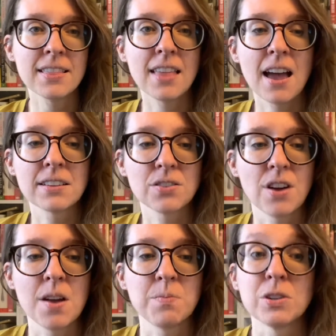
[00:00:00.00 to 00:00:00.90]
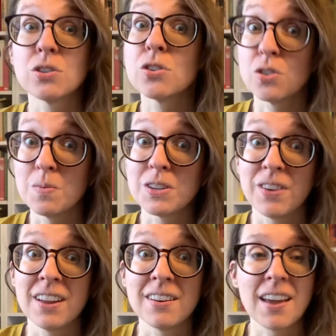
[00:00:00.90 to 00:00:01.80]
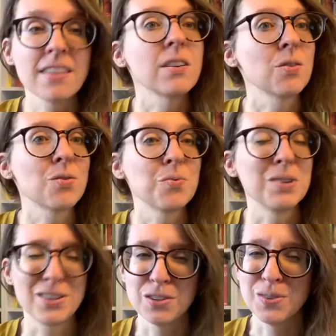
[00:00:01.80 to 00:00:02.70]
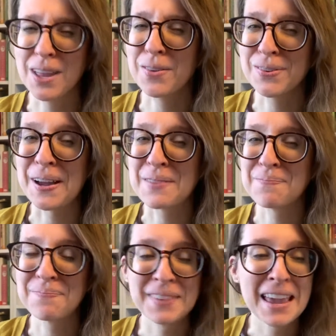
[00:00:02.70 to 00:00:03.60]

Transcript: last rhyme was so much fun. I think we should do another rhyme.